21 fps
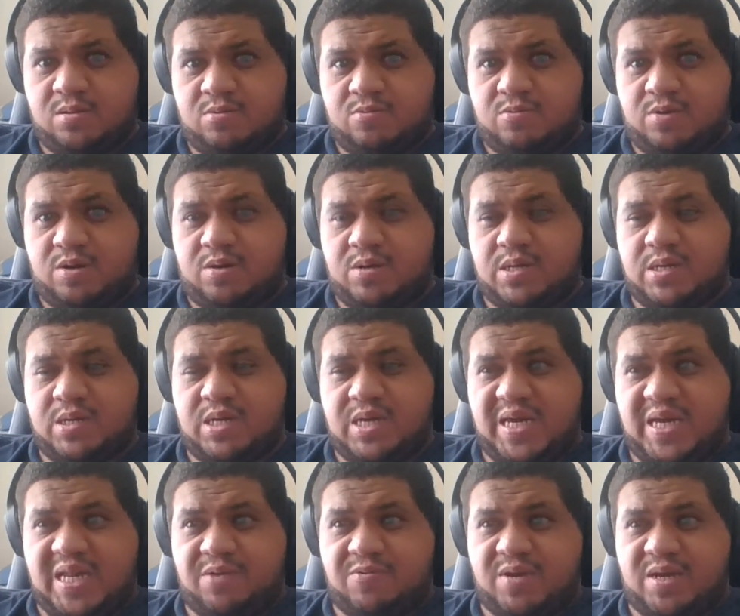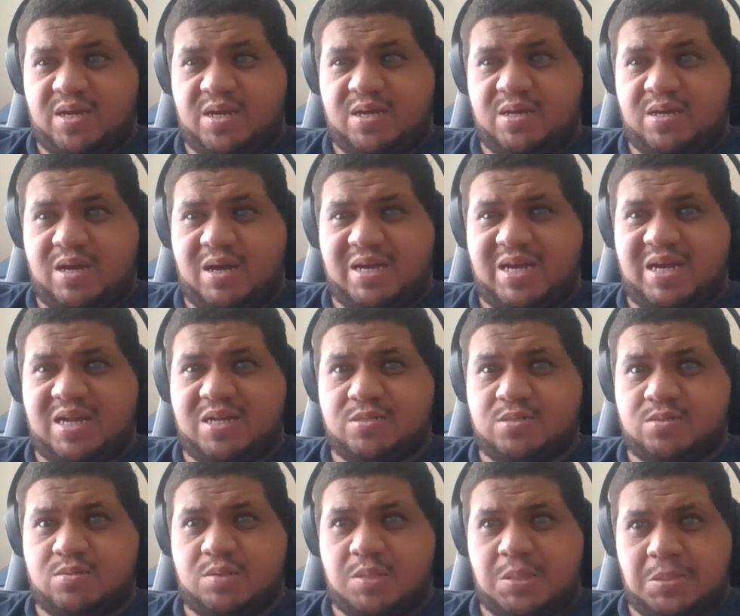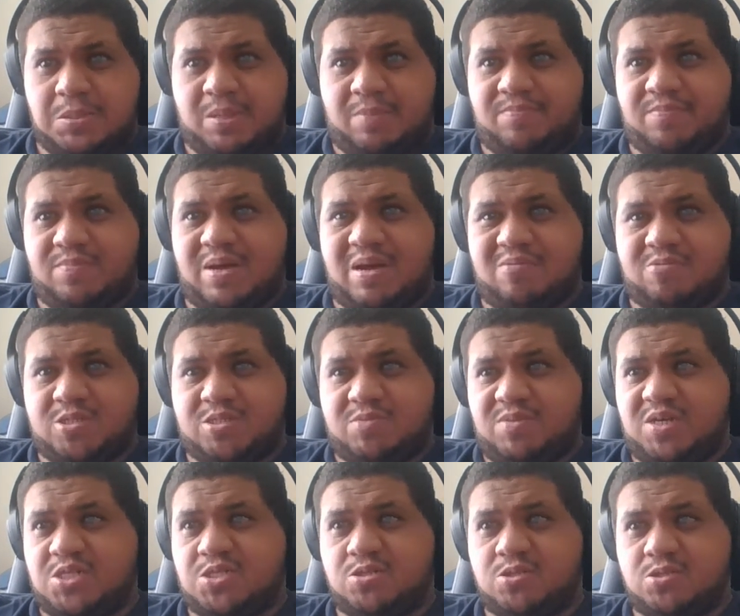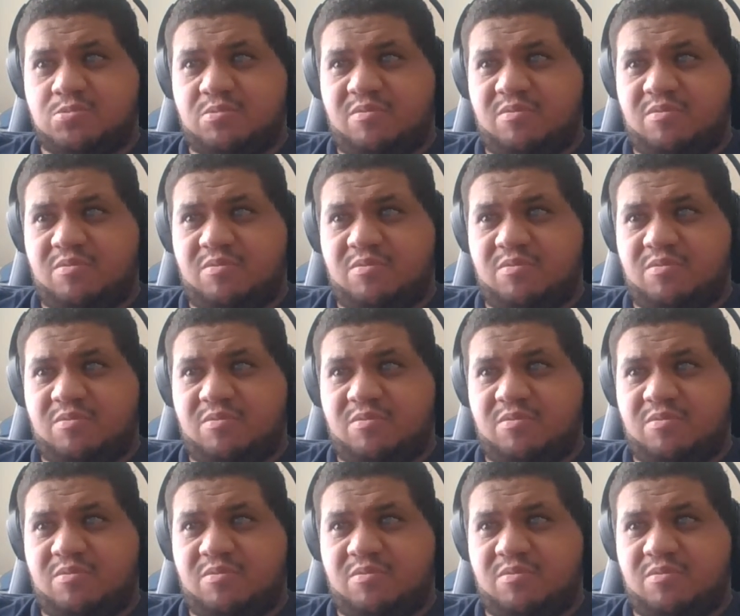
Well, anyway, I'm having some issues